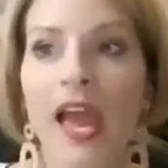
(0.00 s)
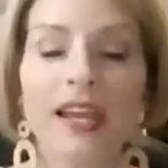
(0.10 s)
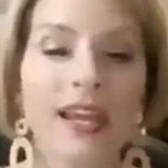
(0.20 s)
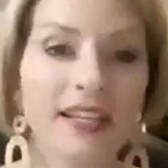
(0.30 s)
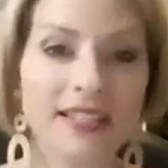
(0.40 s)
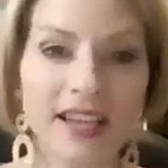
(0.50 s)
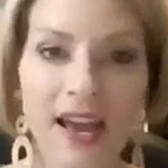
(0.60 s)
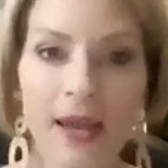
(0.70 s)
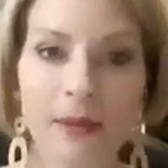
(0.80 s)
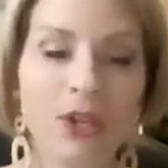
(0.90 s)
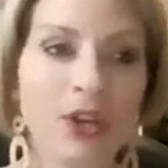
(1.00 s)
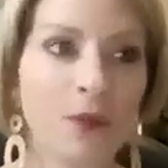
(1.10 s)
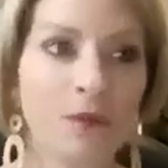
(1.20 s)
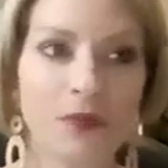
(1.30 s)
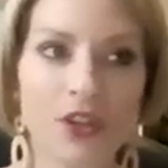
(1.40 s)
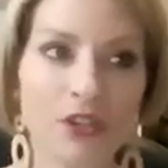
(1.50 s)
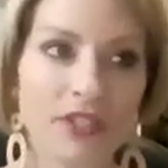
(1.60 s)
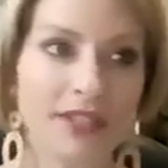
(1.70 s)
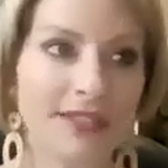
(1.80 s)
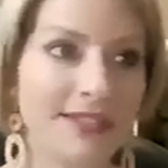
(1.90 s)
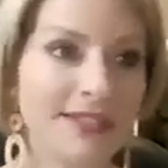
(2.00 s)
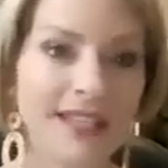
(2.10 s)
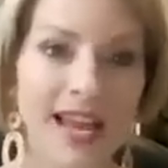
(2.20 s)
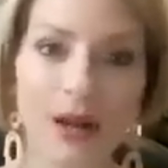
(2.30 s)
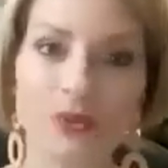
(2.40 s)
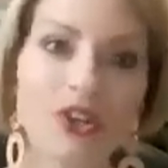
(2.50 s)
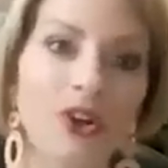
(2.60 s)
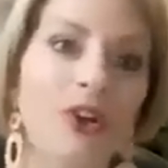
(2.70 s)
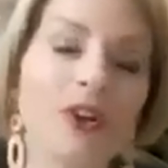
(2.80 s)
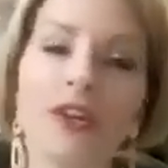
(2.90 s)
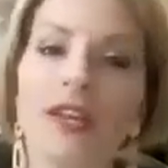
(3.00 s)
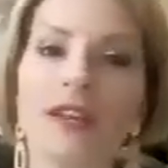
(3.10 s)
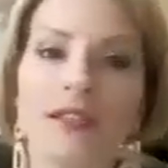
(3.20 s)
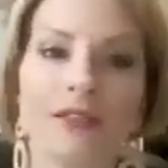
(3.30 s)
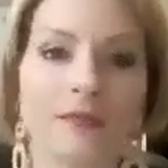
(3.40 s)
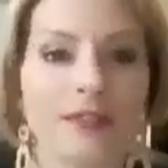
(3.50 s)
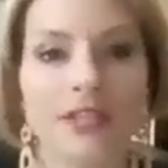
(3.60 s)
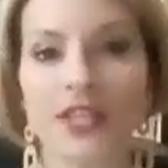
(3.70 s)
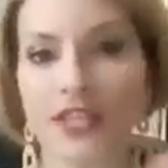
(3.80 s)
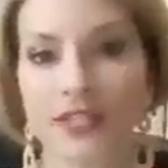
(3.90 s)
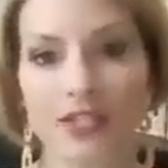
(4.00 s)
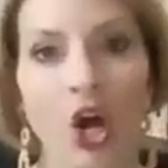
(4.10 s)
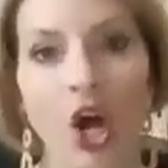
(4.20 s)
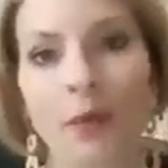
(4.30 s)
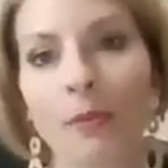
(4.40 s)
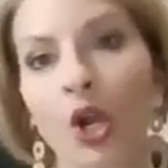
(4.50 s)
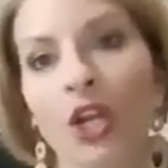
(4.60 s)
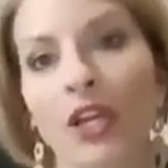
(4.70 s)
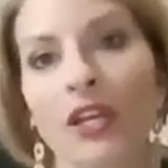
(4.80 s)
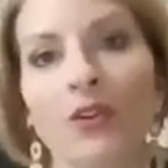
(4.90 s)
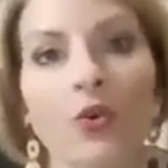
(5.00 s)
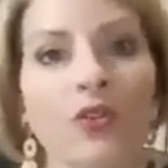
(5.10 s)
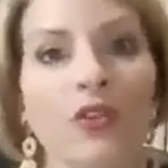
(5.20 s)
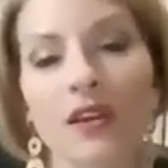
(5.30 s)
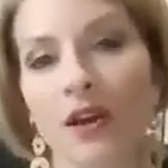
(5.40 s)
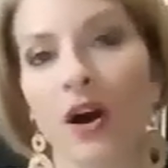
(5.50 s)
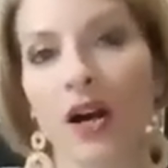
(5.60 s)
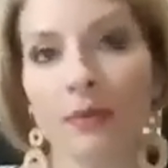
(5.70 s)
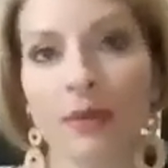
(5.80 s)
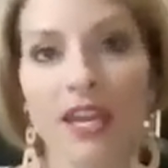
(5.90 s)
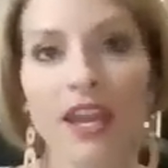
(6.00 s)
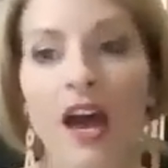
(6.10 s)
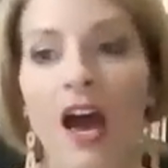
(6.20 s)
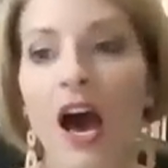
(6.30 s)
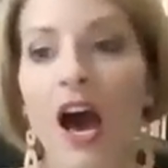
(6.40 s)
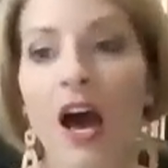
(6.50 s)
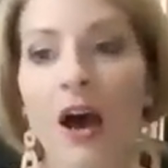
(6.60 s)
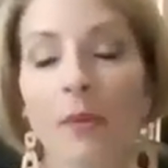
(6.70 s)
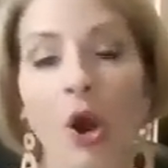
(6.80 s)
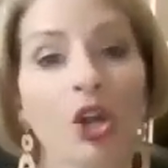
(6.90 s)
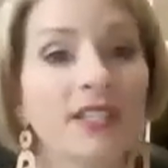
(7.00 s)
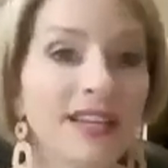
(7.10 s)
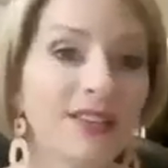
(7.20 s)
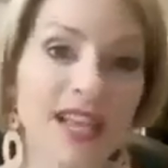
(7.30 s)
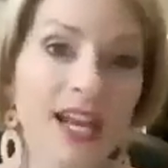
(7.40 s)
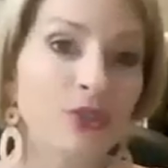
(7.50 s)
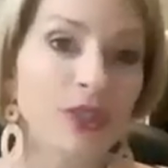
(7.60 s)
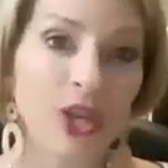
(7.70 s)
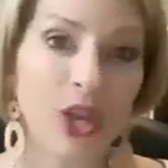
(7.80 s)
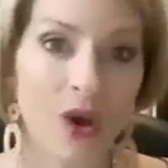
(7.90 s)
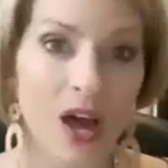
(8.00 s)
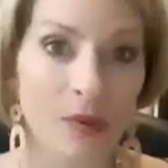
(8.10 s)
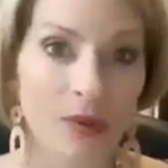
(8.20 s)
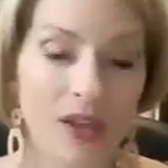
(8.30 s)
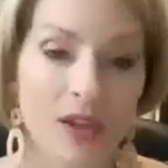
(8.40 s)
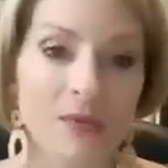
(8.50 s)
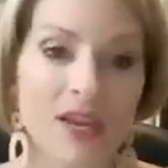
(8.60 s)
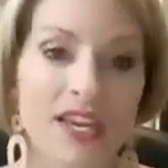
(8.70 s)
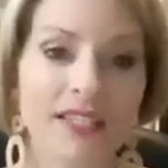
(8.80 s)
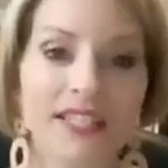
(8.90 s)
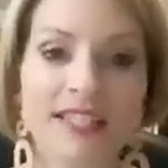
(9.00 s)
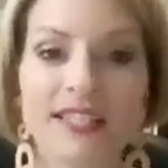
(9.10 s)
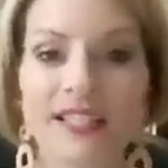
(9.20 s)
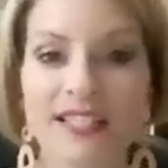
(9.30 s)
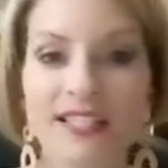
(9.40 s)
And anytime, you know, there's a downturn in the stock market or the economy, our sales actually go up because this is